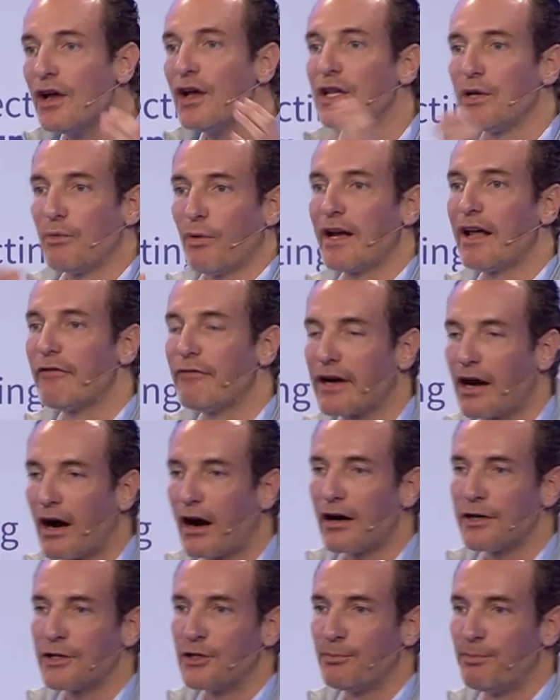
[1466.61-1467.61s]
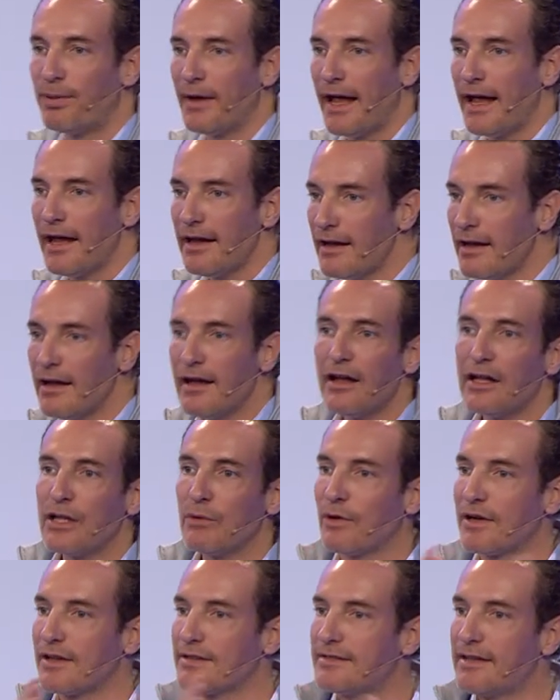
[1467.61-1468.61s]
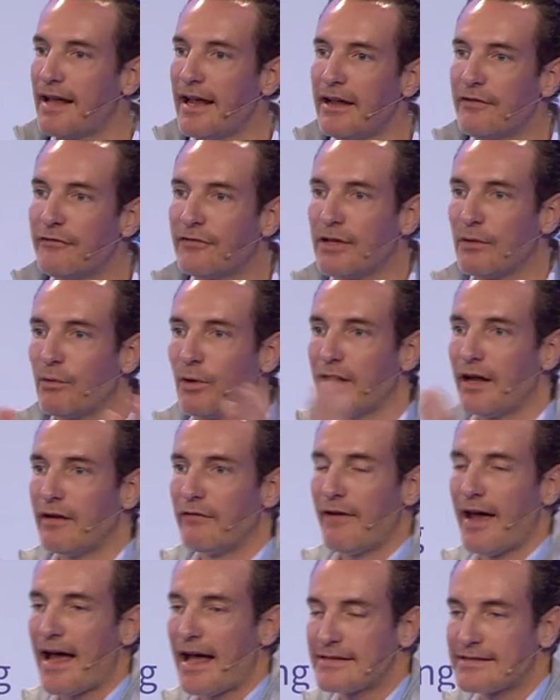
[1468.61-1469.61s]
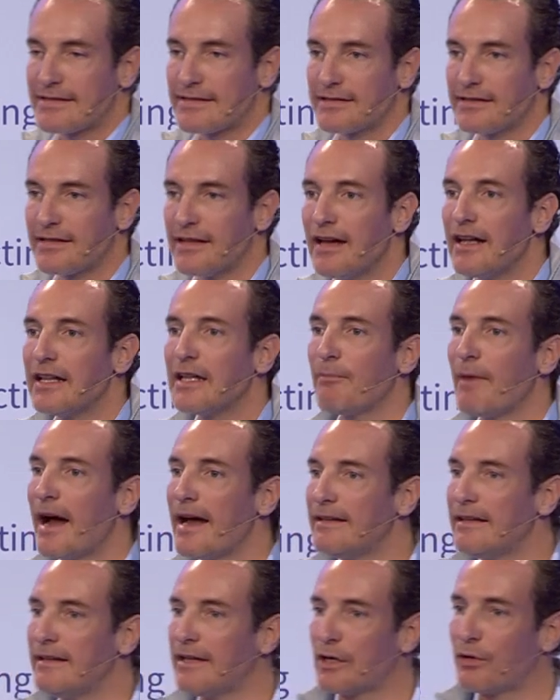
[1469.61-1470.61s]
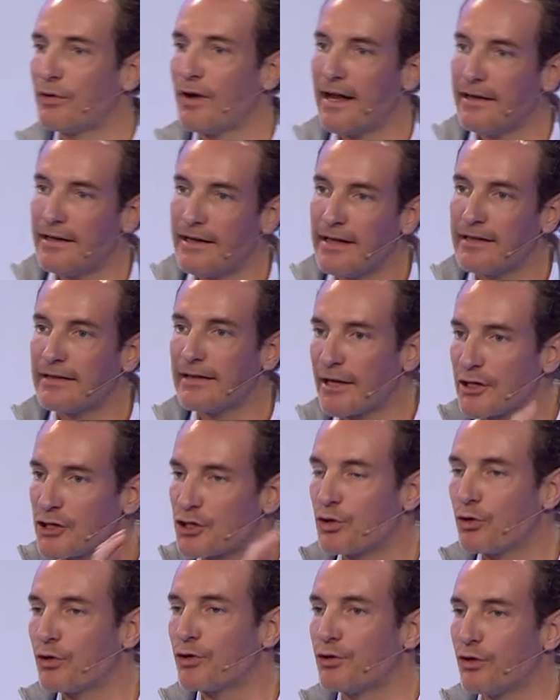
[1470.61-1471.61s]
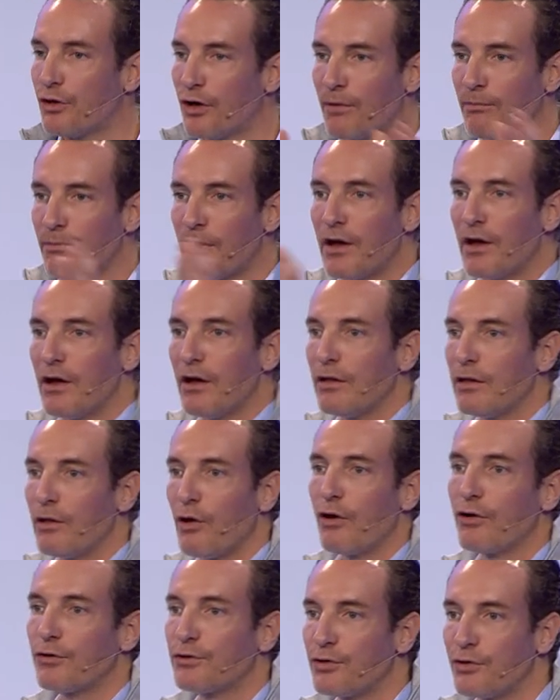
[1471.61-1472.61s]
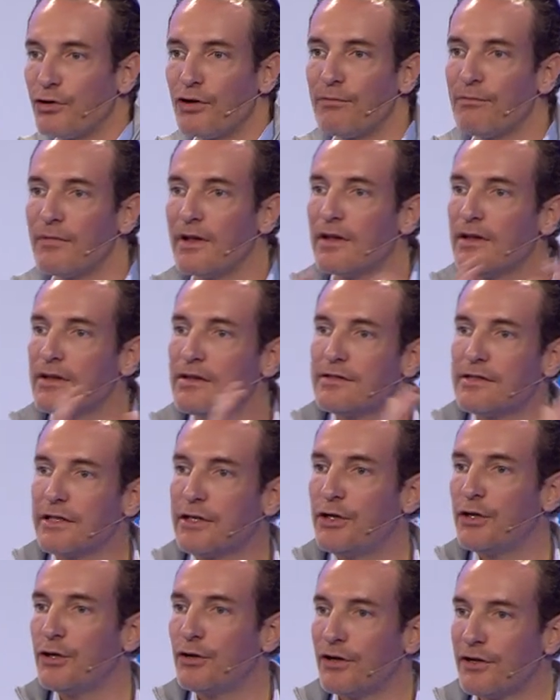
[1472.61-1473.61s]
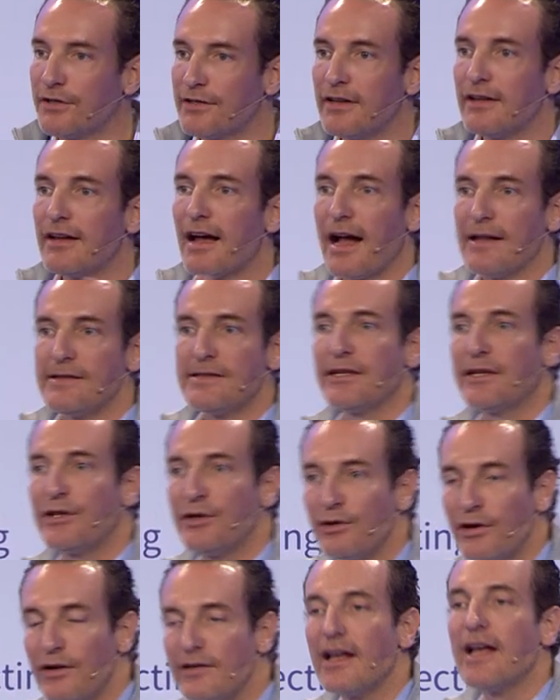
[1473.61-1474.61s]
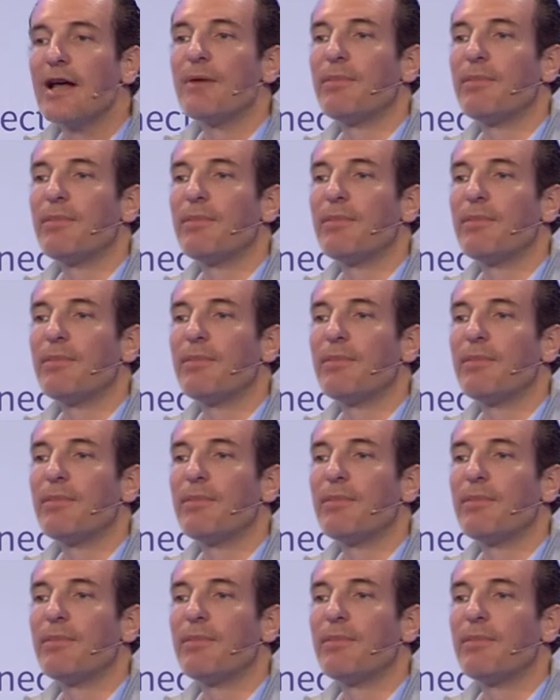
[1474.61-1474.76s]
They want to have a card to pay. They want to save. They want to invest. They might need a credit, like short-term, long-term, secured, unsecured.